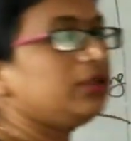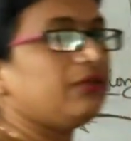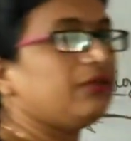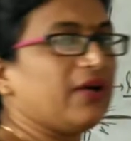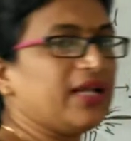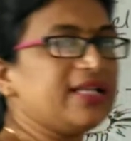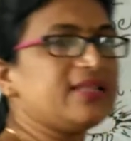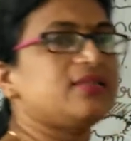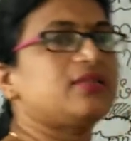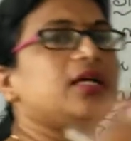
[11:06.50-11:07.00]

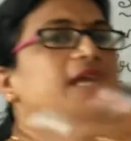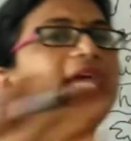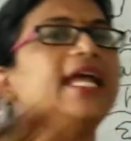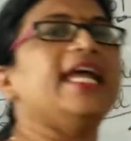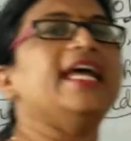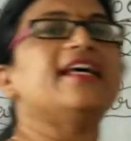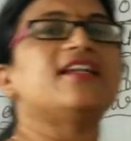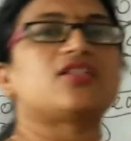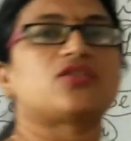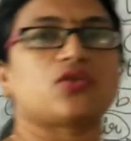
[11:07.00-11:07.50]
once the
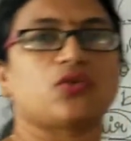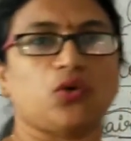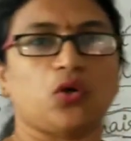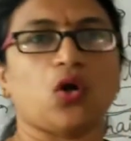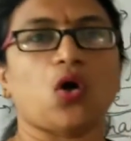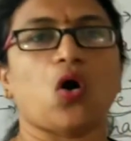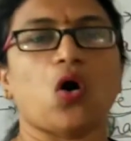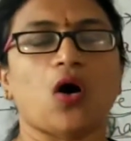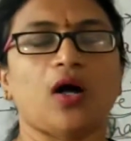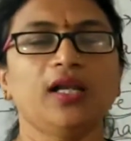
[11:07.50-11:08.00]
hairs
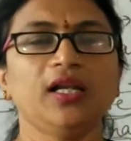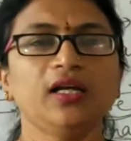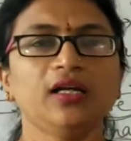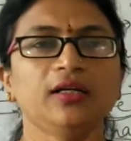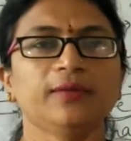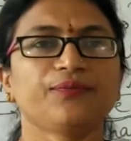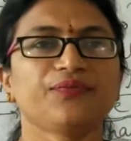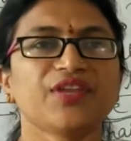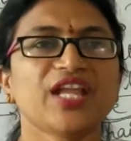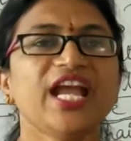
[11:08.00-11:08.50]
grown,
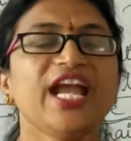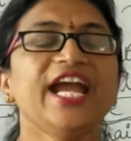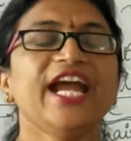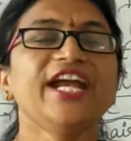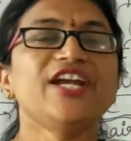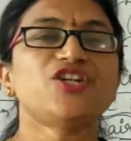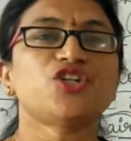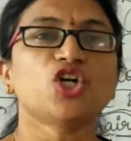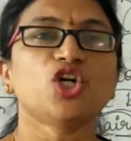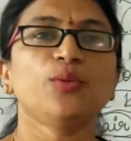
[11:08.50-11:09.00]

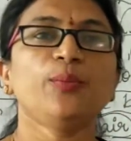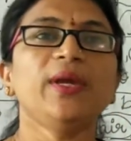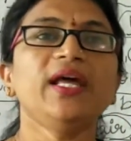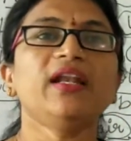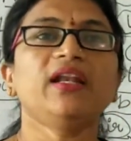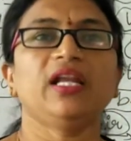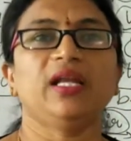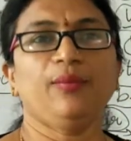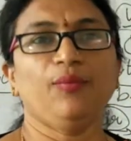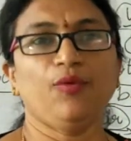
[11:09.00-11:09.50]
it should be
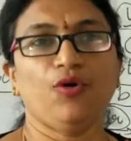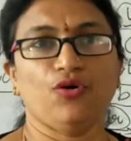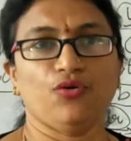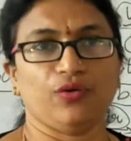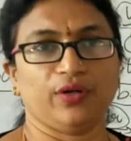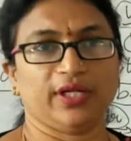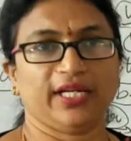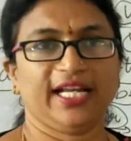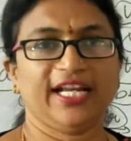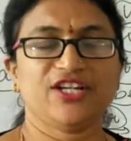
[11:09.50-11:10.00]

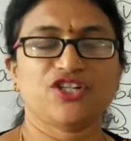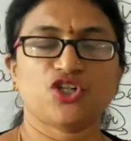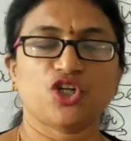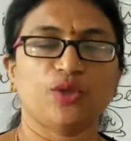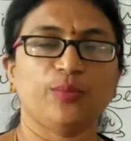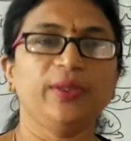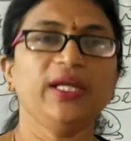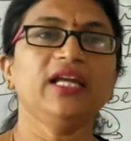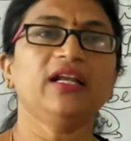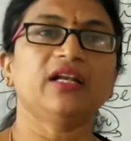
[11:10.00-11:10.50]

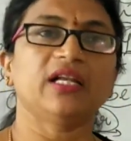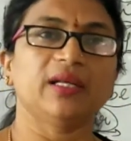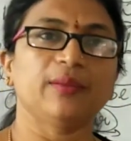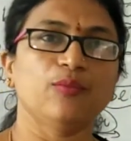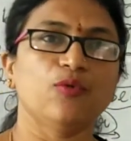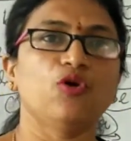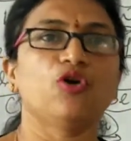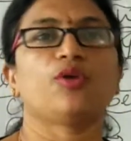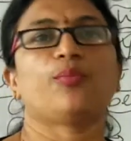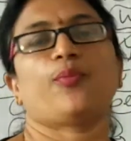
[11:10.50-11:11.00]

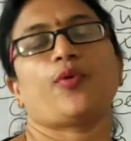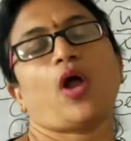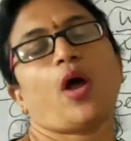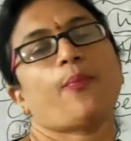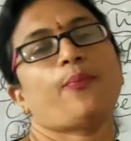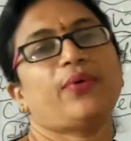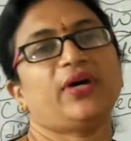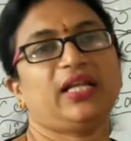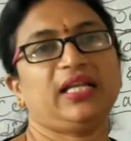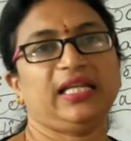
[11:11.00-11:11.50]
removed
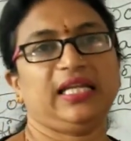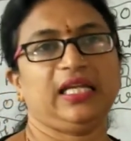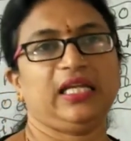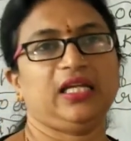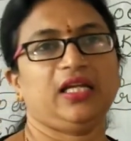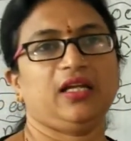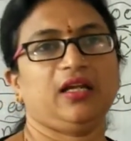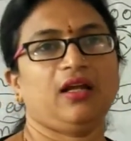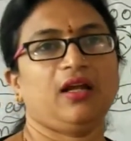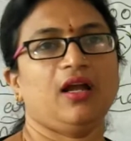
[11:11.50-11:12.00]
properly.
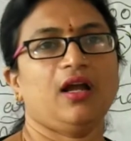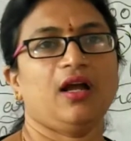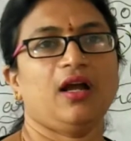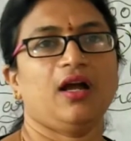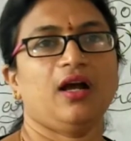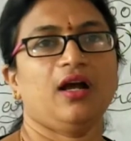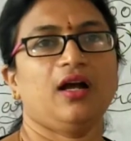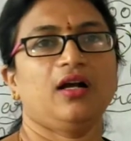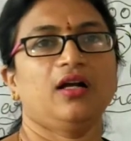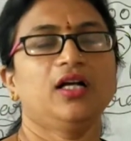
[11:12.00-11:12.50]

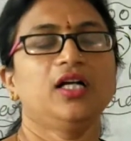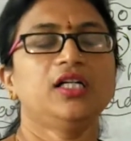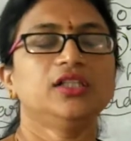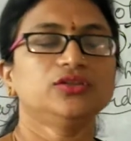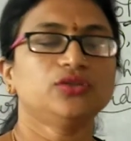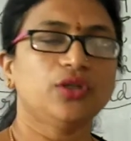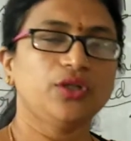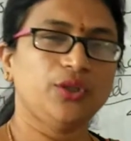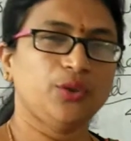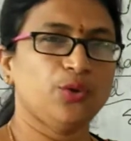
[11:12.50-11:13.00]

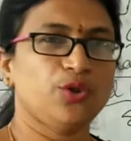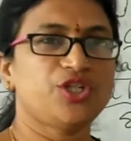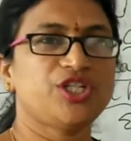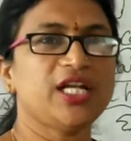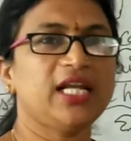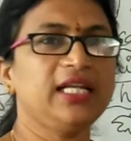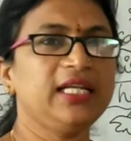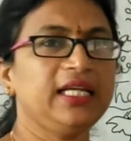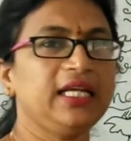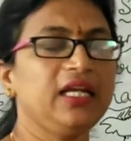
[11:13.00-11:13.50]
So
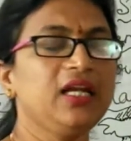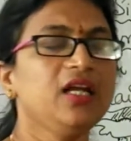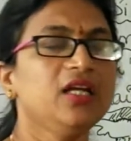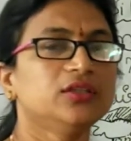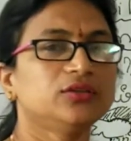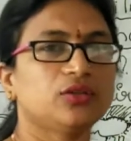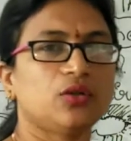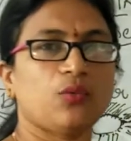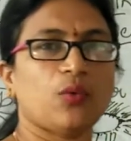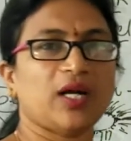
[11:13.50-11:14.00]

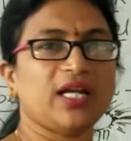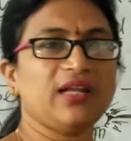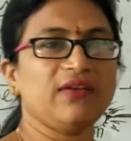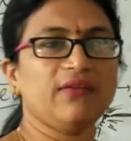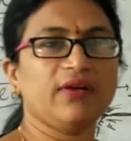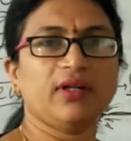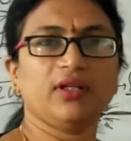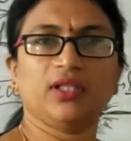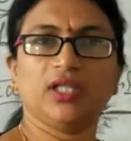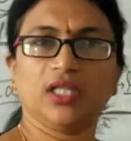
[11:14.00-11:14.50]
usually,
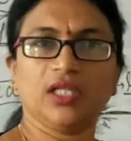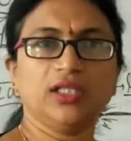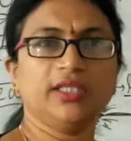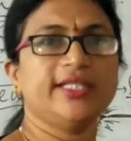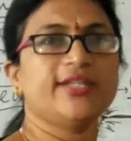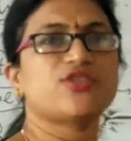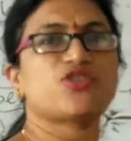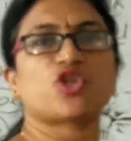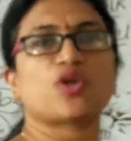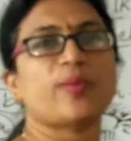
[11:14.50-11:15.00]
whatever the
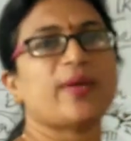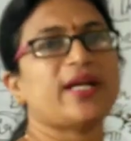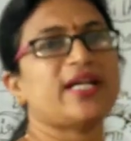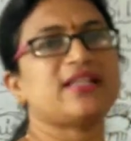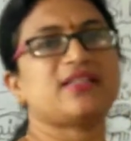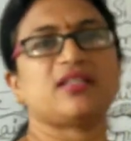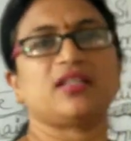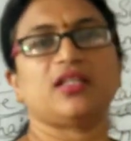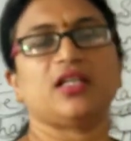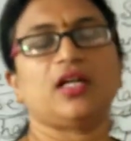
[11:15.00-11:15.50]

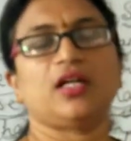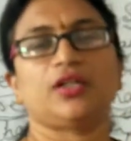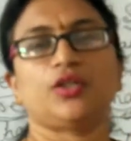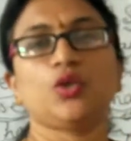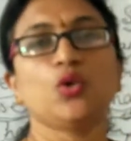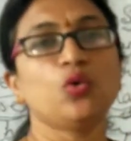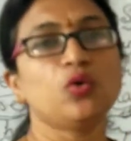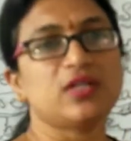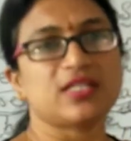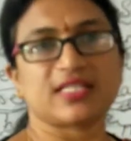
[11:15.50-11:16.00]
instruments,
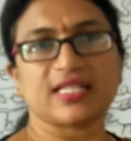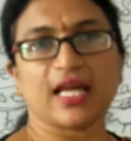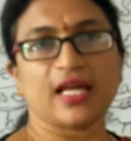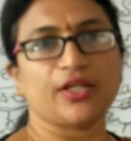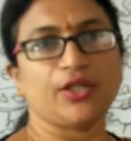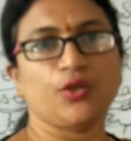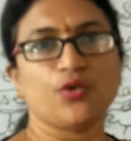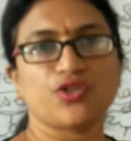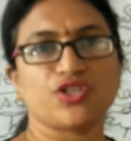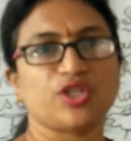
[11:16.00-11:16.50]
tools
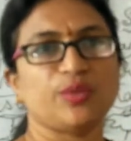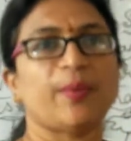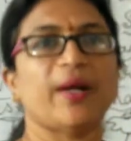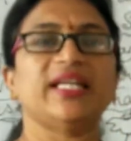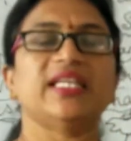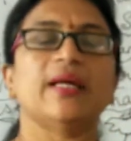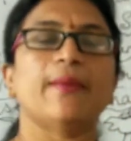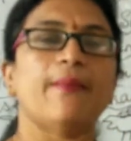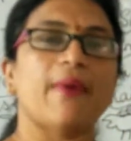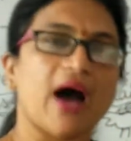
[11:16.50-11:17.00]
are used by
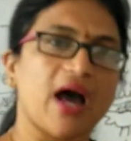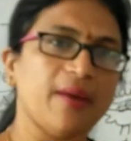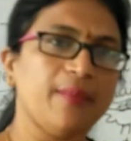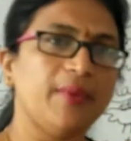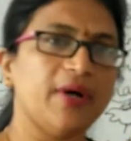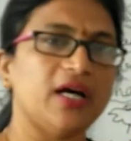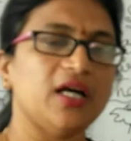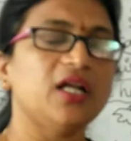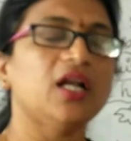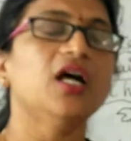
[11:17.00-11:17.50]
the
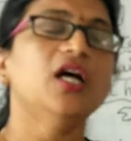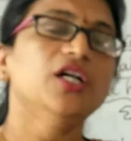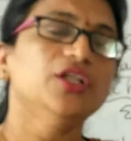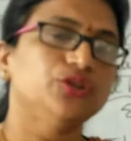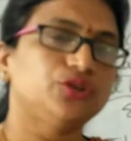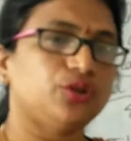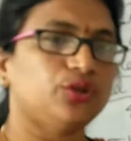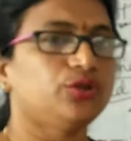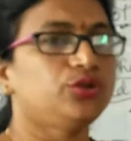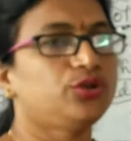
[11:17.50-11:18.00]
barber,
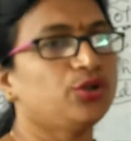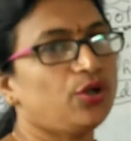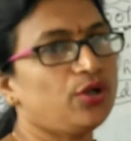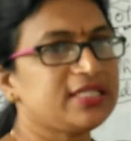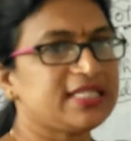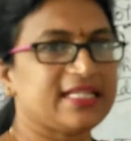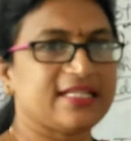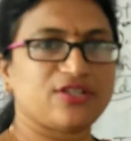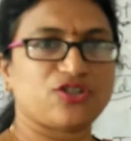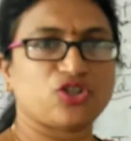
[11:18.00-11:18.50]
so those
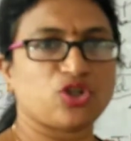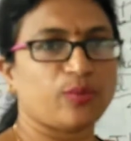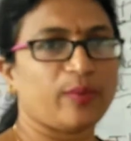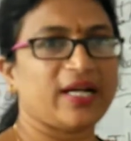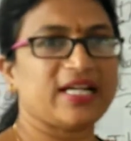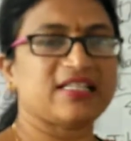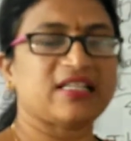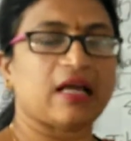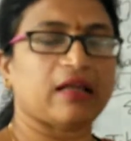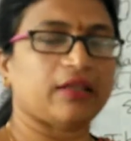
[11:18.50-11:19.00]

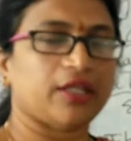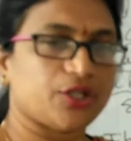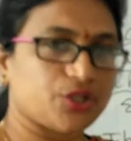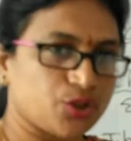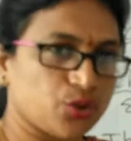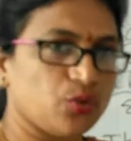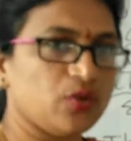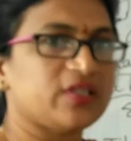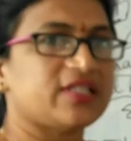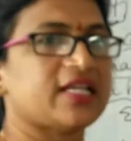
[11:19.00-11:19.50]
instruments or the
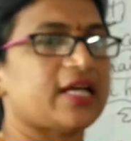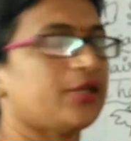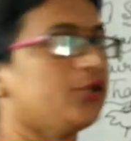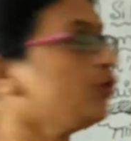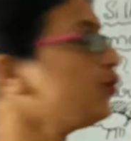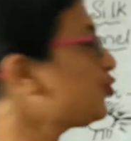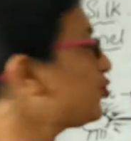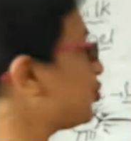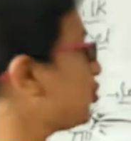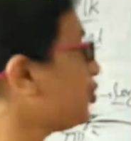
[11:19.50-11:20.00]
tools are
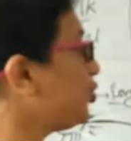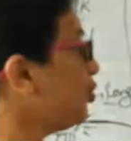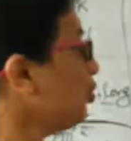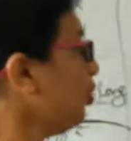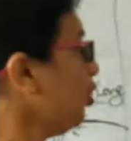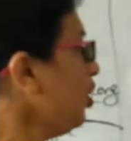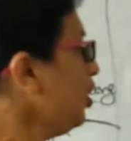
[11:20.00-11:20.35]
used to